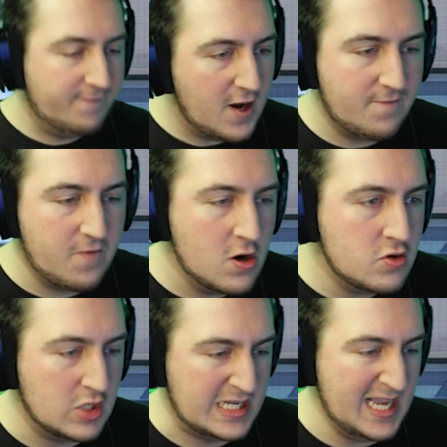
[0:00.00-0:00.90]

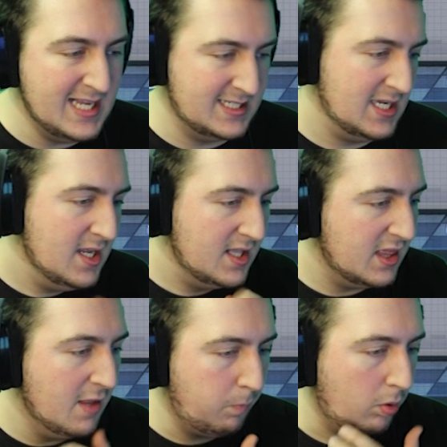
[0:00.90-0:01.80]
500 is
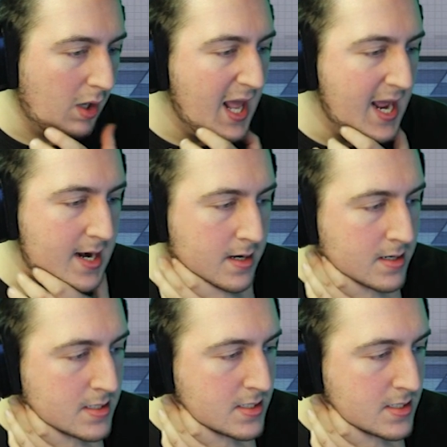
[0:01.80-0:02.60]
the plan.